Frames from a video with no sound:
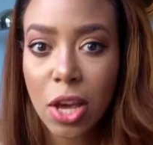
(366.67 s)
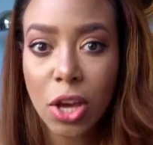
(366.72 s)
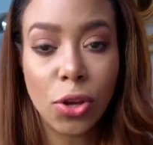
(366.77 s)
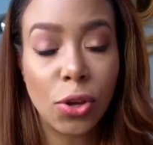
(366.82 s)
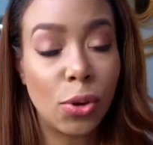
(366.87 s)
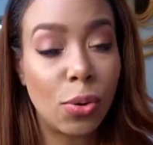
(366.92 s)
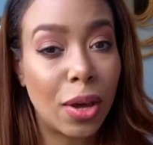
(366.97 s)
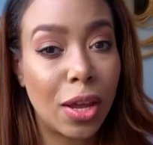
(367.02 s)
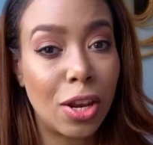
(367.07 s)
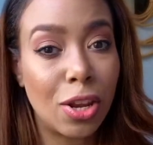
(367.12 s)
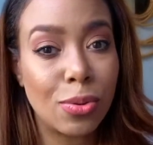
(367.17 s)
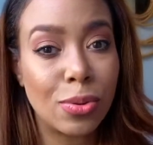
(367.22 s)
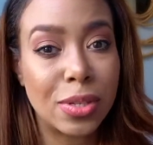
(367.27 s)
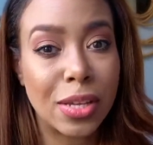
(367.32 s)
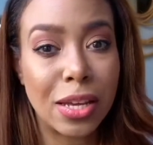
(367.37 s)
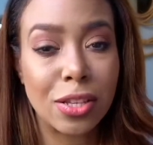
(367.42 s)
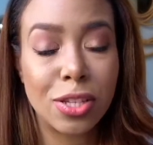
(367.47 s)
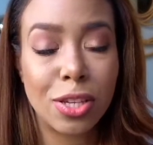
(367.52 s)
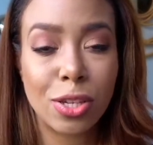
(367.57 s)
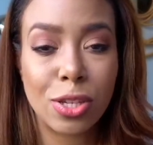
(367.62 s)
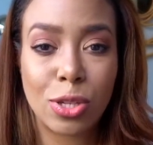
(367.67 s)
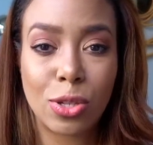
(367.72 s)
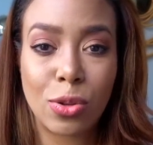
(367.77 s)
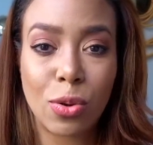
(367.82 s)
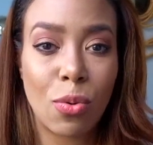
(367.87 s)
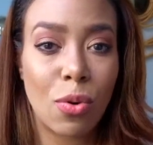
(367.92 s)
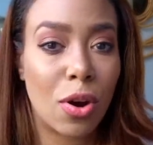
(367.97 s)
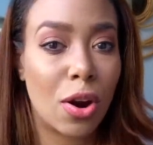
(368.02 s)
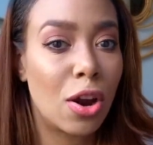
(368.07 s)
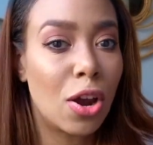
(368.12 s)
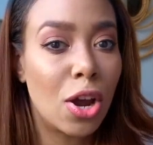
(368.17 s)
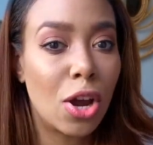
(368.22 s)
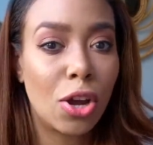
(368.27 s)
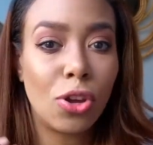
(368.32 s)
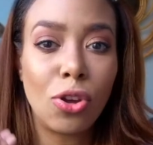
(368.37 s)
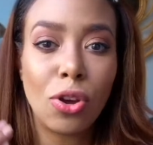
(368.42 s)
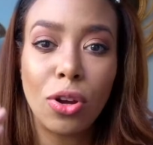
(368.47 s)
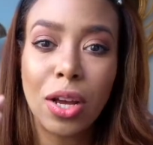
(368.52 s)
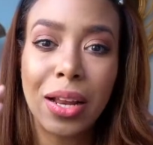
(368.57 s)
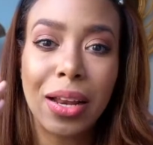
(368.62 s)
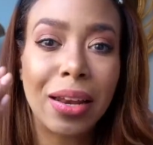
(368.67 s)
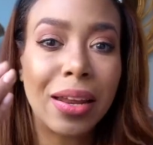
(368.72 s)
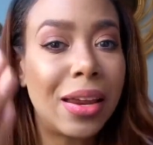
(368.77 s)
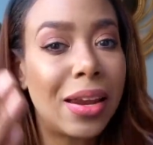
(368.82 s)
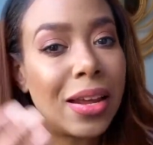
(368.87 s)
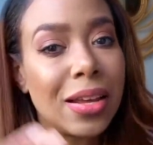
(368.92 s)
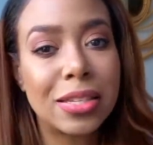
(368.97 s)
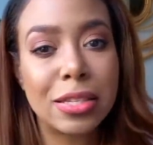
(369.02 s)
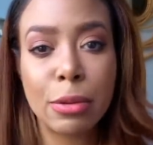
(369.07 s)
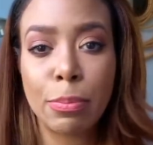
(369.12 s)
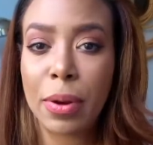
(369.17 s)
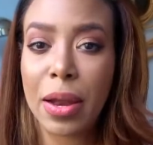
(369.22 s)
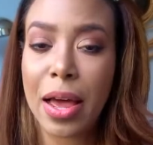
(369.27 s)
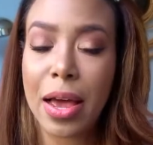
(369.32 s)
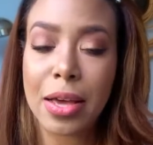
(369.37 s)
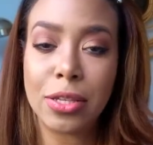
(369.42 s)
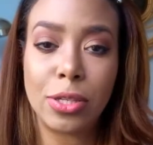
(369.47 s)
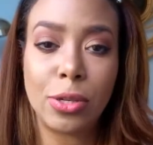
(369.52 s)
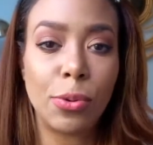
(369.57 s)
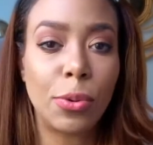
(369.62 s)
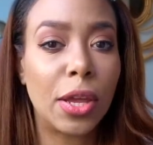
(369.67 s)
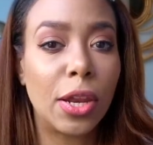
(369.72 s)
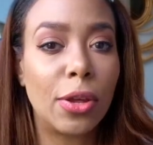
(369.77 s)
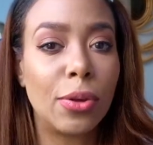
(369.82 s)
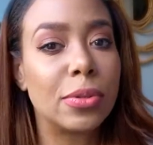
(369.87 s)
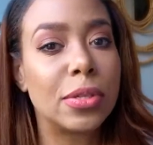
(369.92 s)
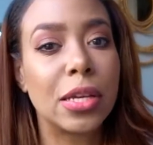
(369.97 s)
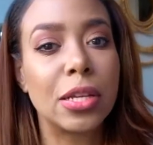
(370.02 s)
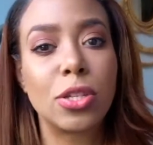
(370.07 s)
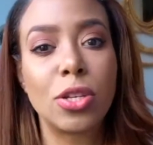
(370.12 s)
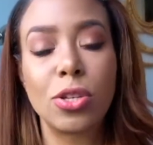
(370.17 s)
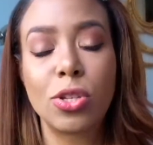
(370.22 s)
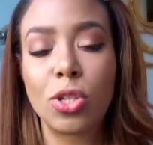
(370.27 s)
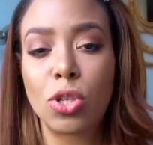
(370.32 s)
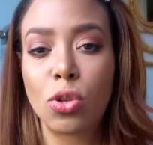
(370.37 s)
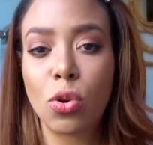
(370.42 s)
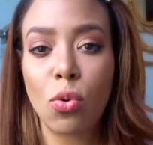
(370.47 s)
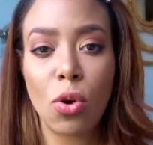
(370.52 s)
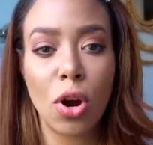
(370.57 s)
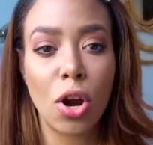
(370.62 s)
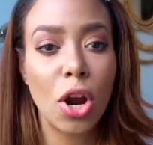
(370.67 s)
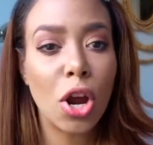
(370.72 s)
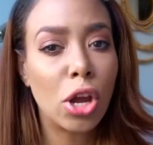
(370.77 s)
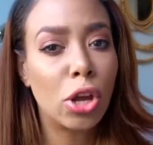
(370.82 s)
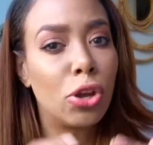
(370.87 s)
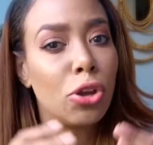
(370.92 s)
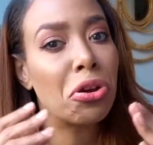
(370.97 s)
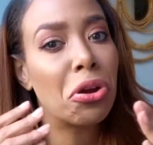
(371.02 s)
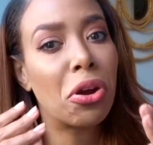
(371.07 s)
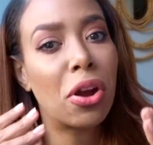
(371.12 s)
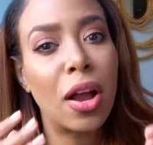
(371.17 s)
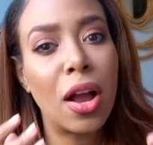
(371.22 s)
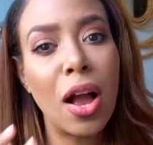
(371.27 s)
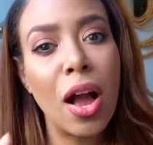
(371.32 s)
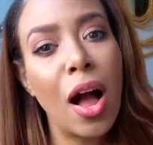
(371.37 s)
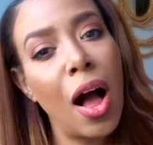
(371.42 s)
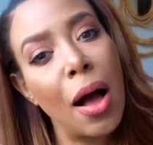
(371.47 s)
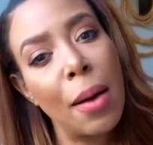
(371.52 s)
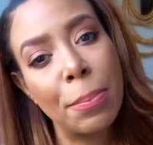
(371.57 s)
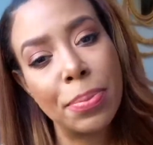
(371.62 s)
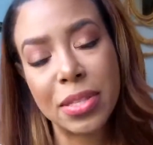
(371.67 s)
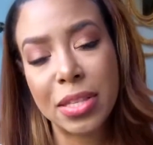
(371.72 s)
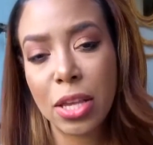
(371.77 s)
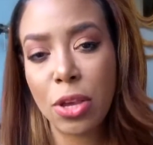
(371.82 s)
You can use it to store your cleaning supplies. You can use it to store your cups.